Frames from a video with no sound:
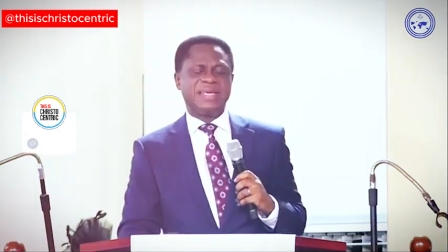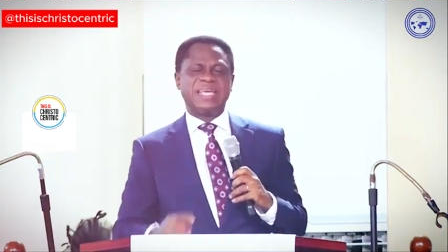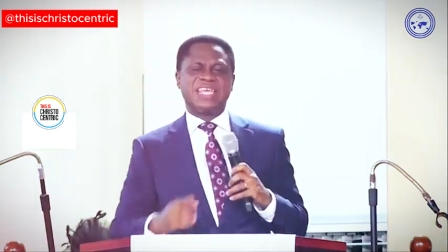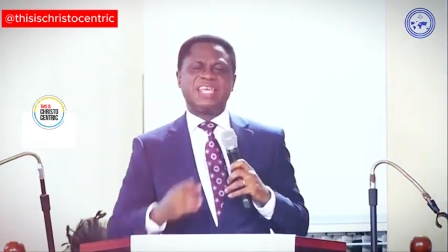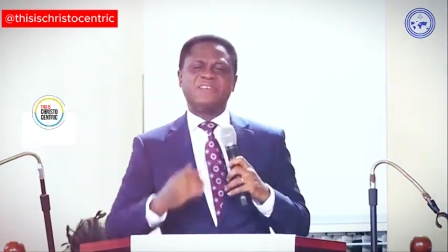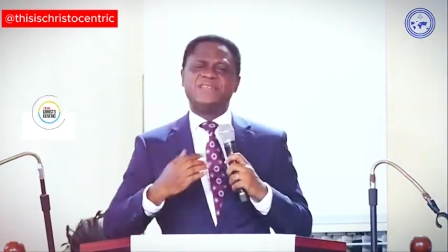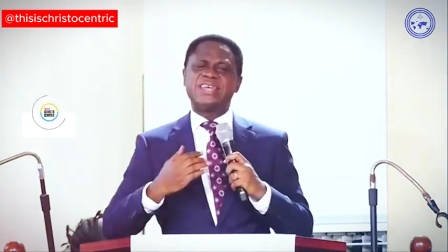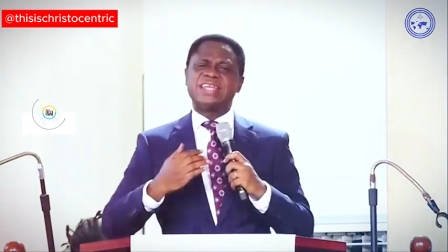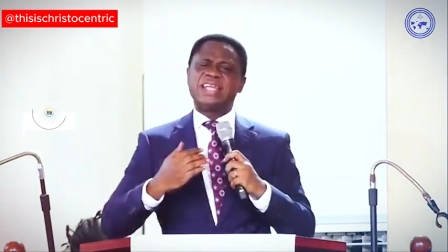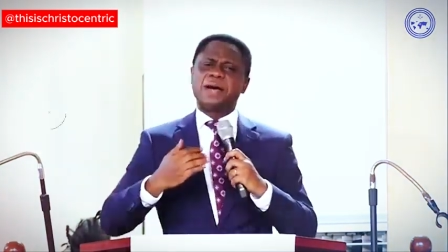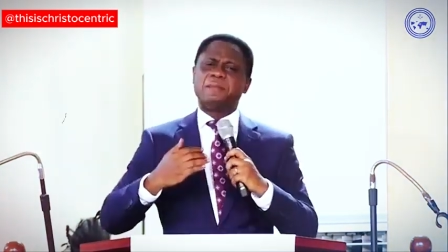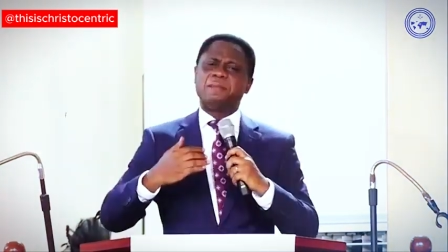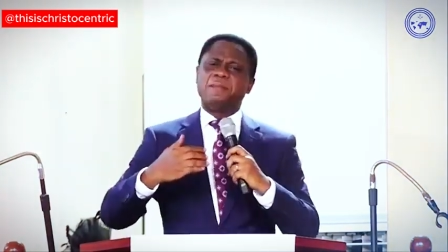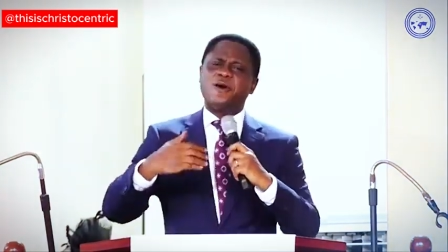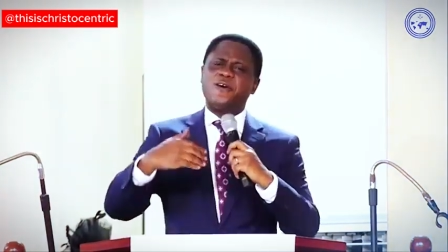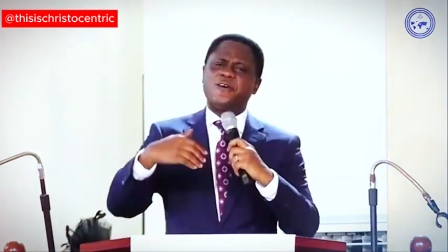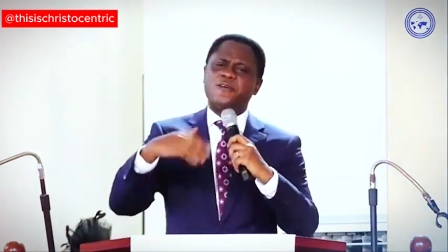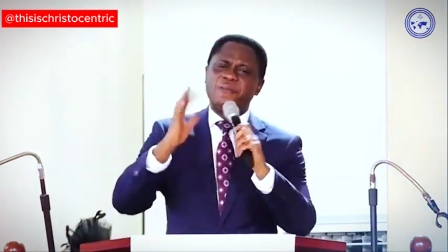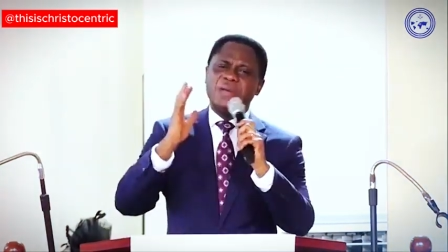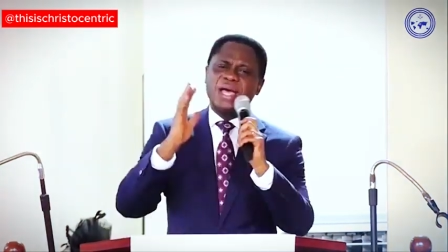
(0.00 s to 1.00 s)
given
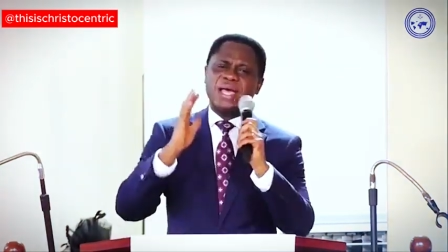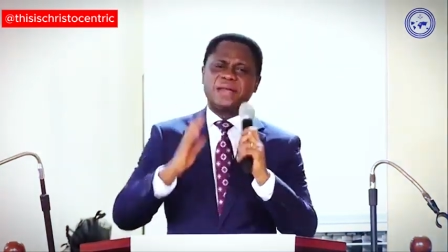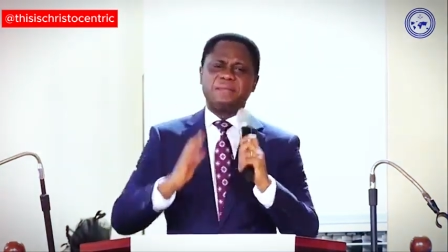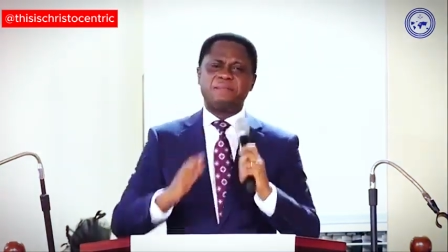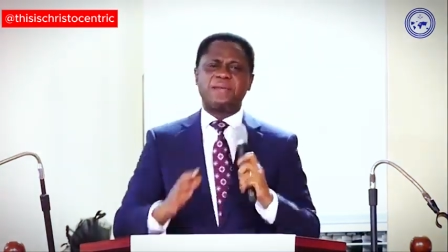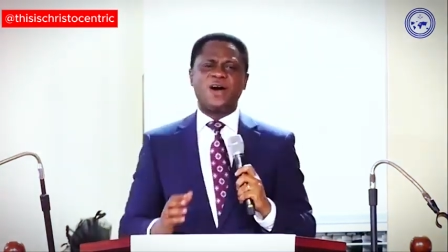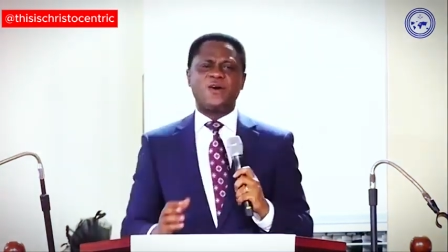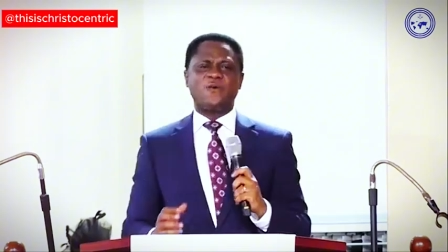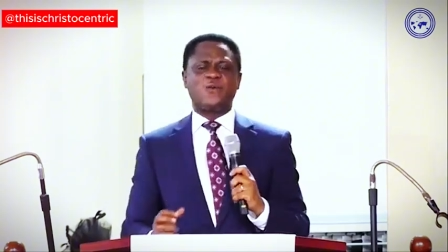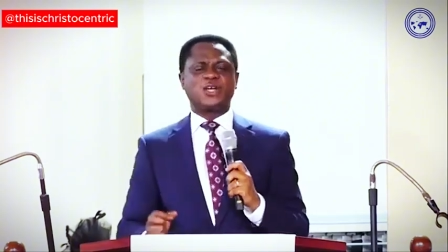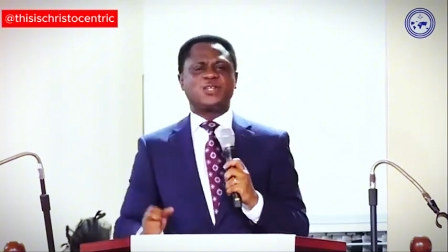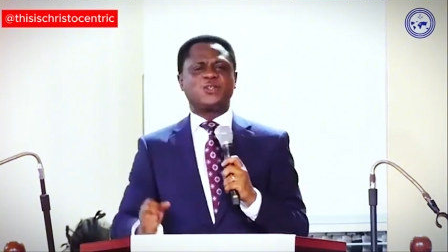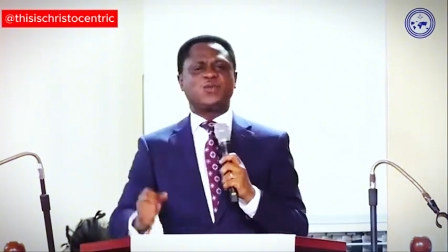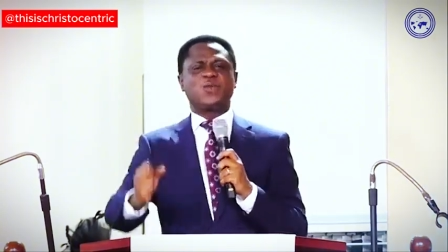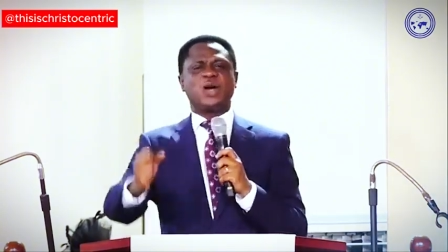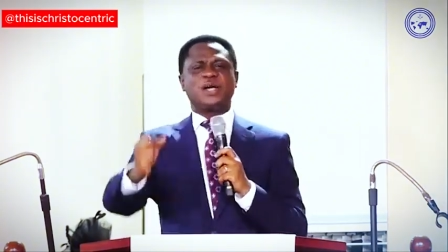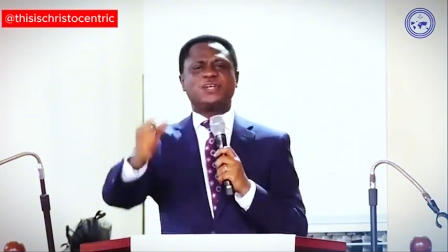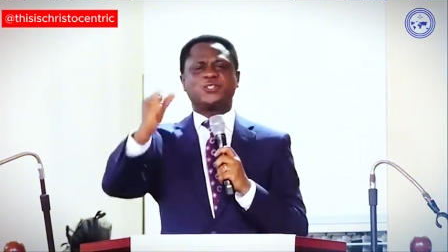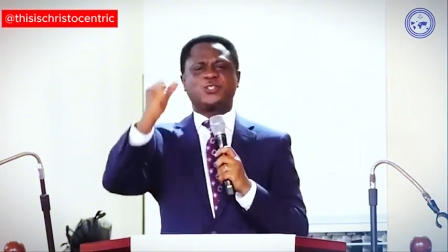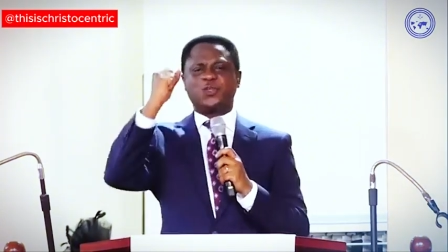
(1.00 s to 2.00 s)
among men by which
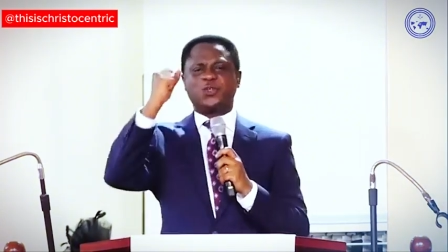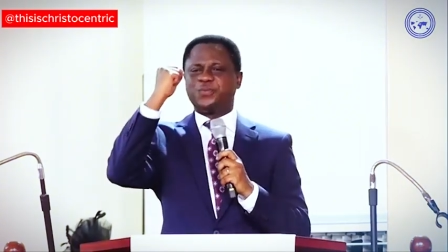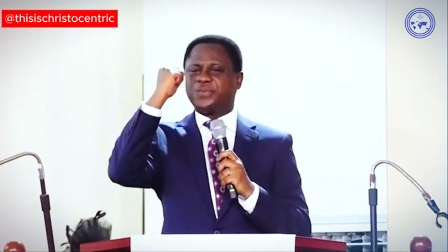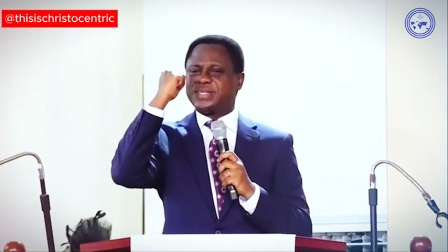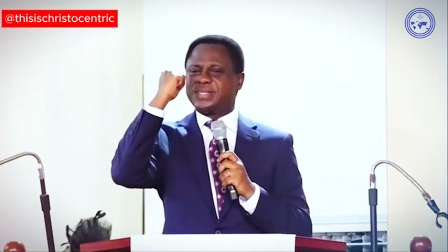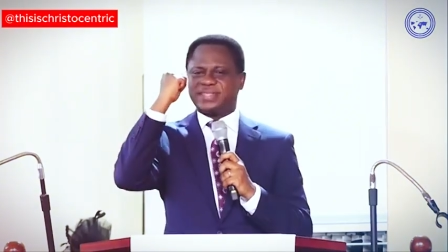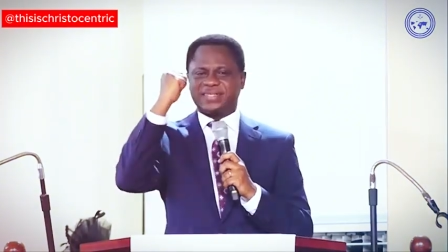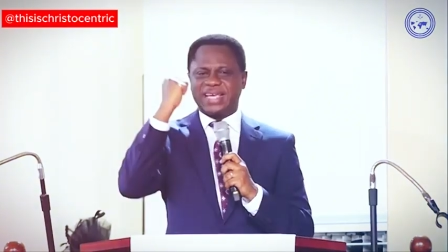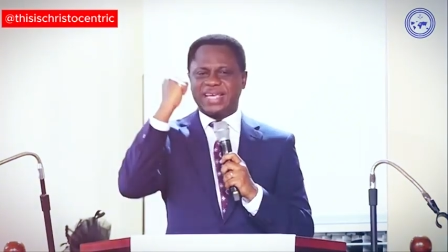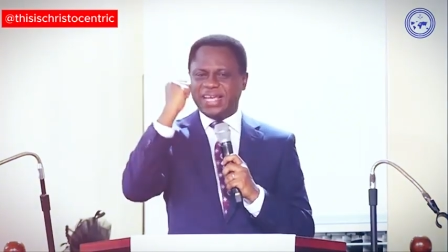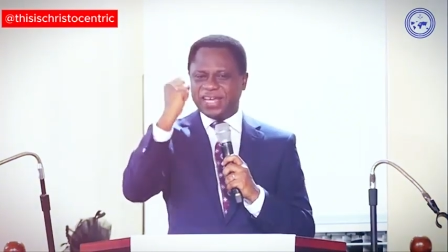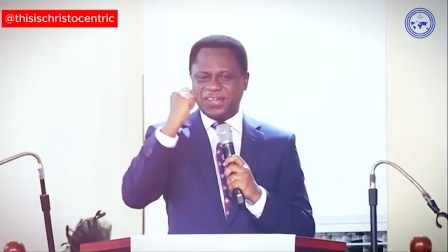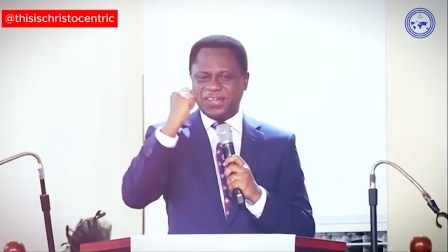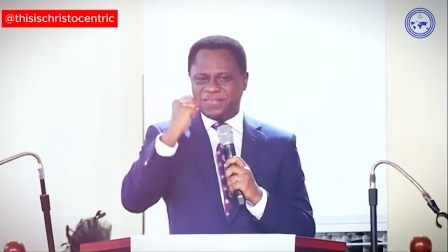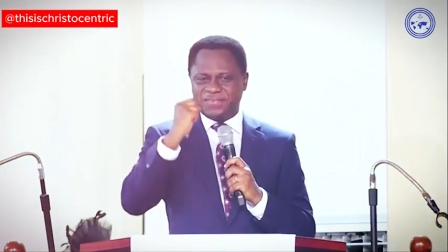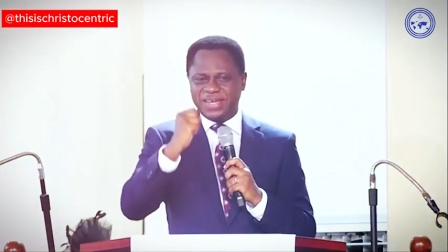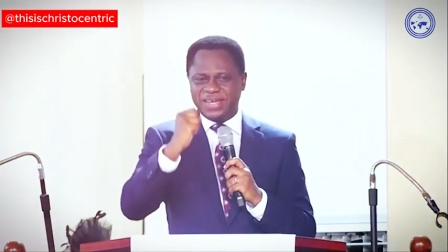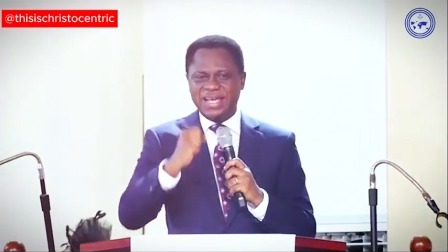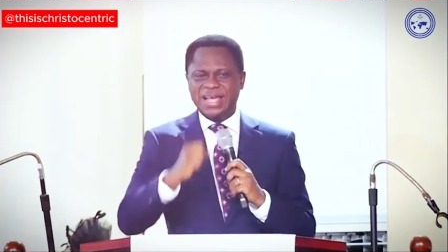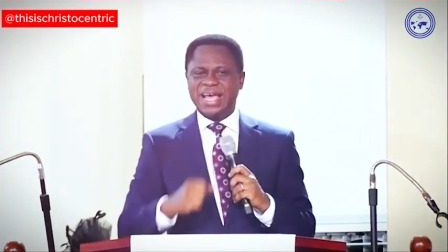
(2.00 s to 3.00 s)
one should be saved.